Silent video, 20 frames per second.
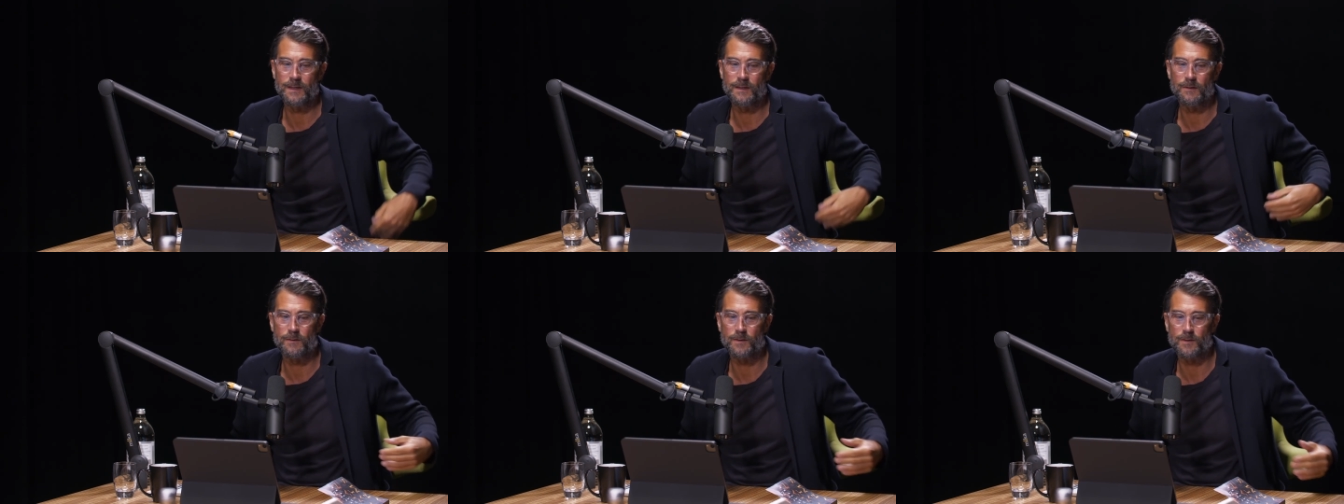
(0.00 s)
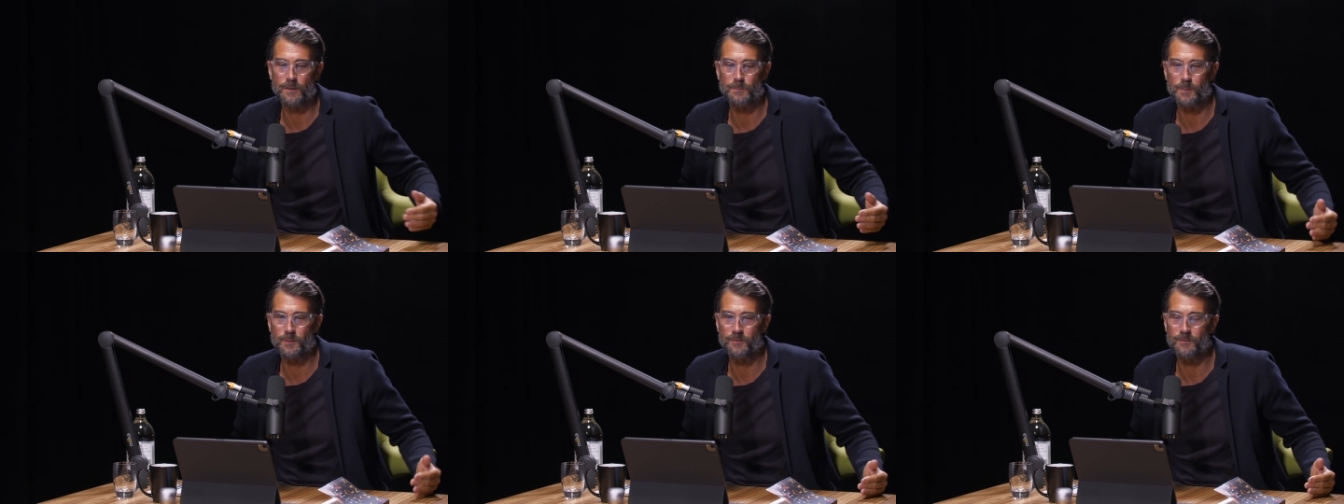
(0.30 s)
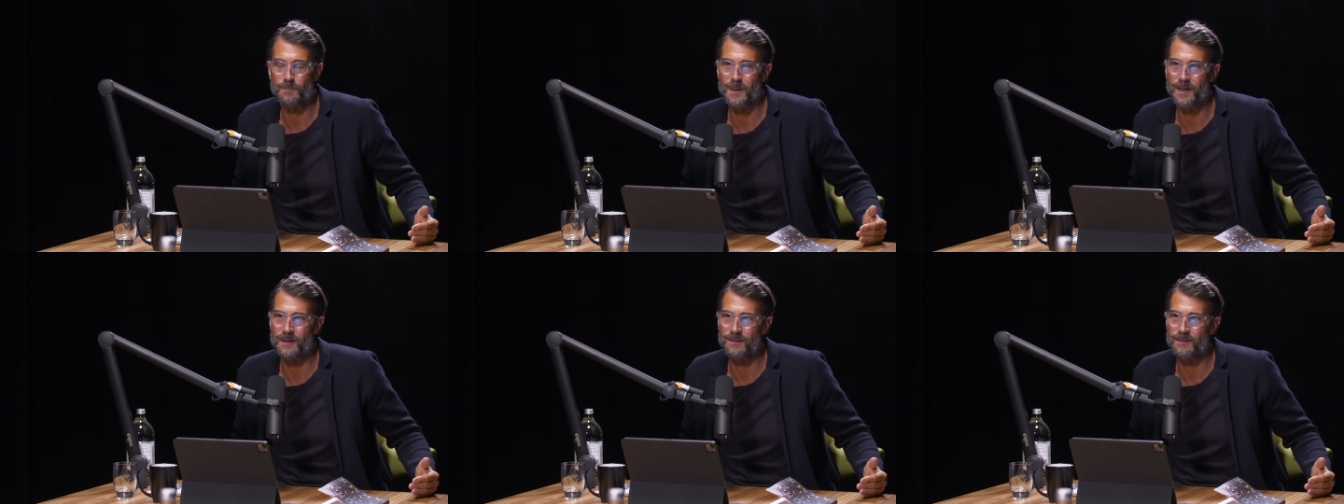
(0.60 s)
hearing the
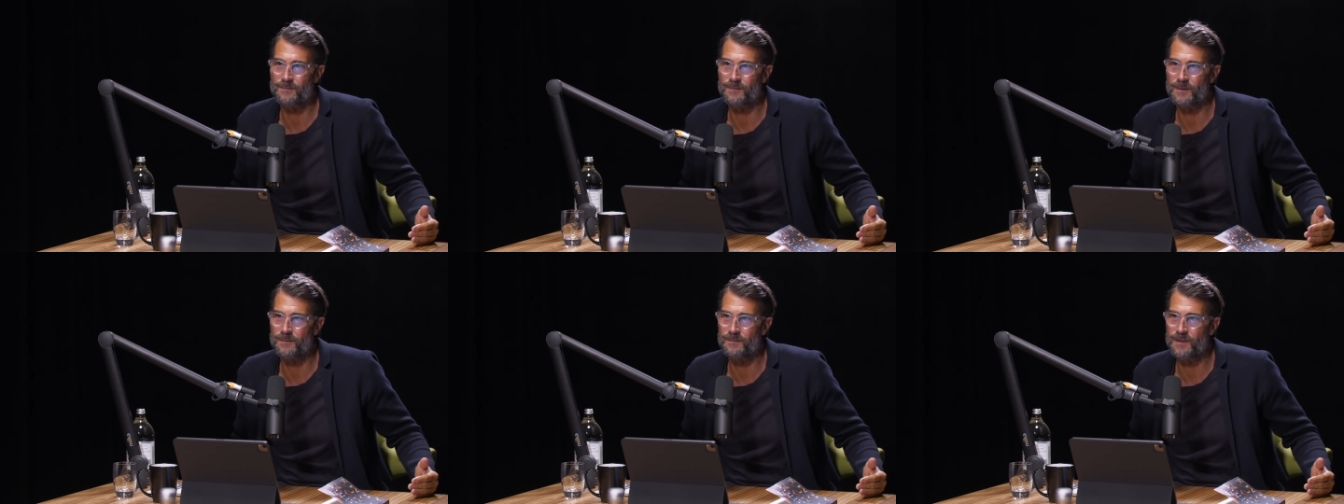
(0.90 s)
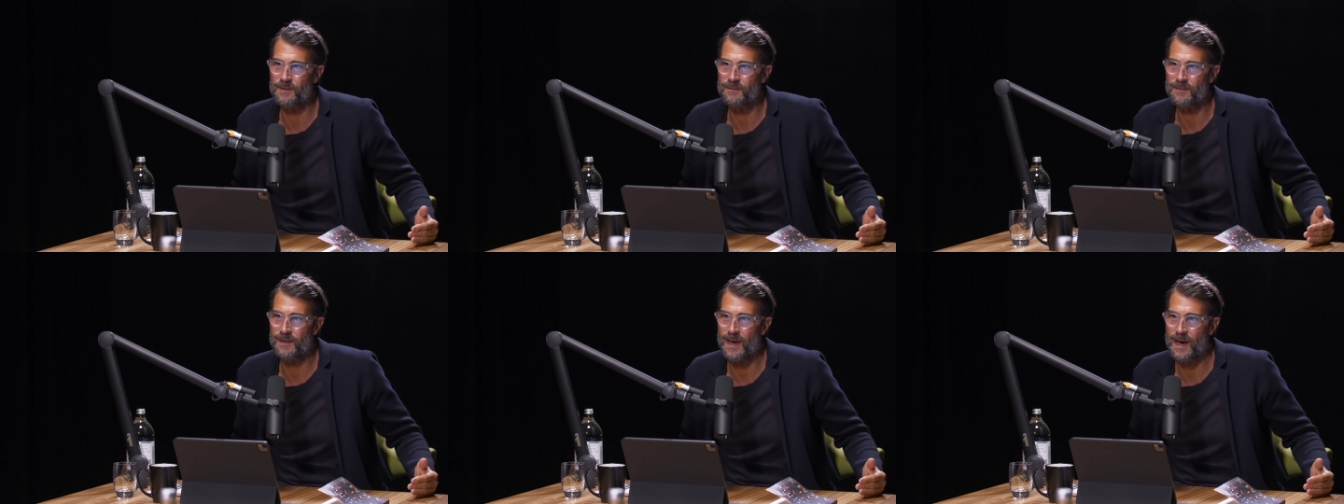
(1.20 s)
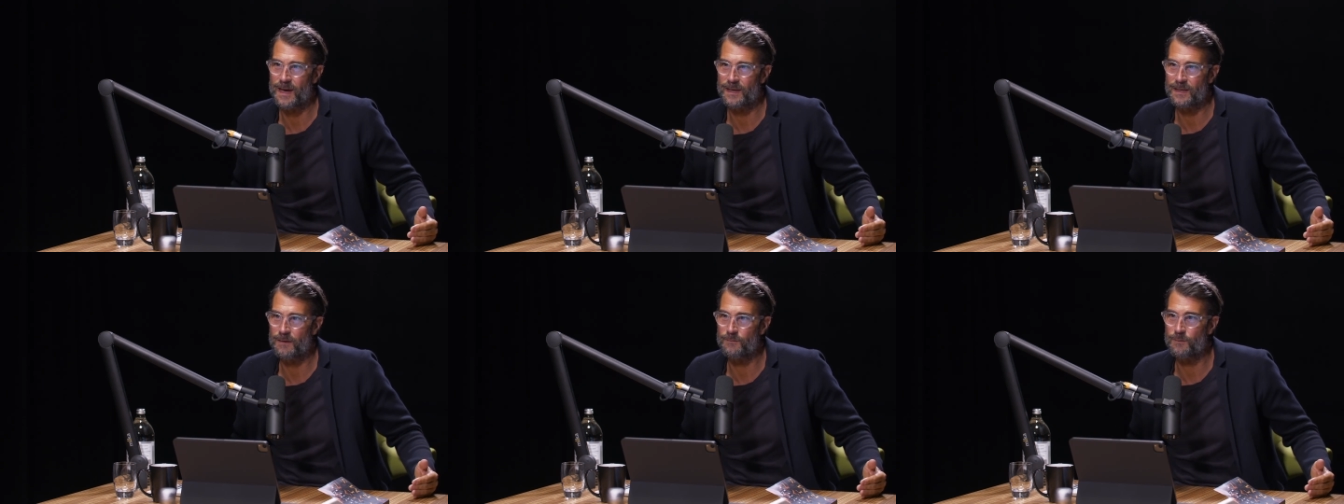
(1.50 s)
perspective of his
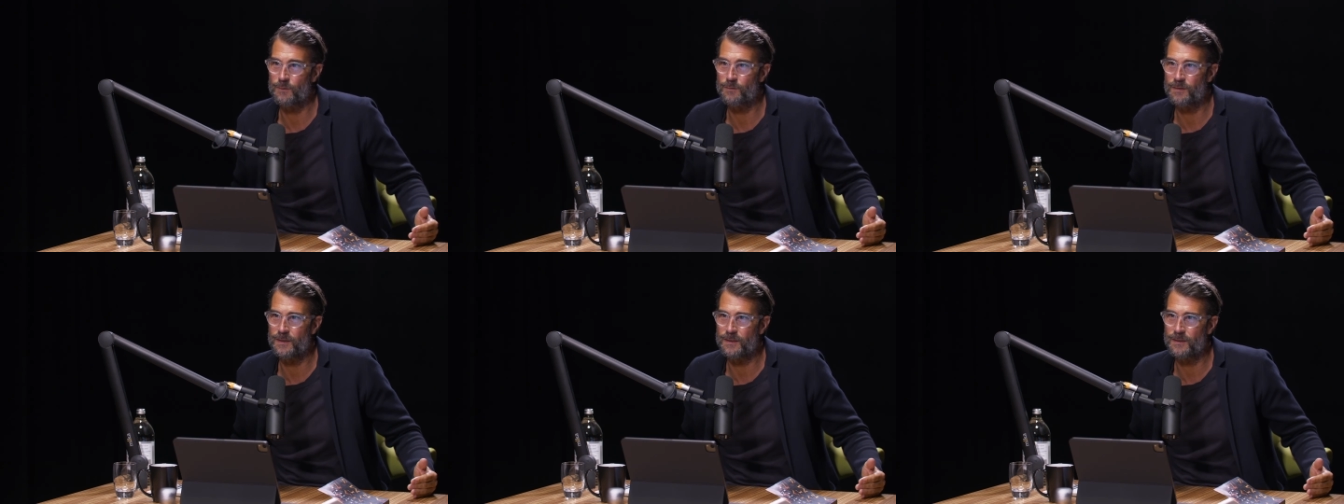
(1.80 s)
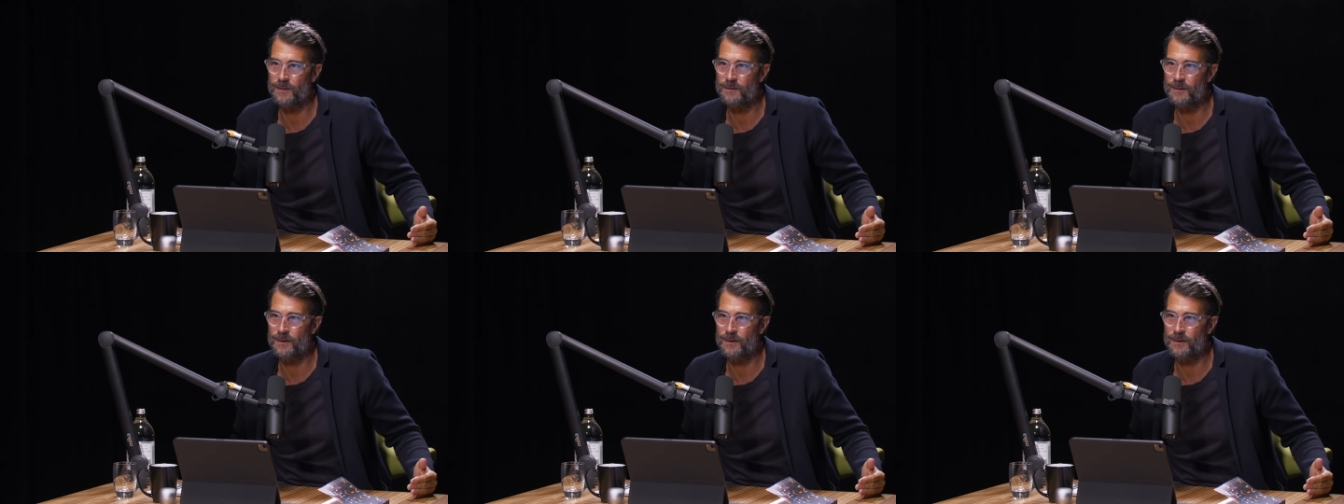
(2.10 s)
caddy. Have you seen the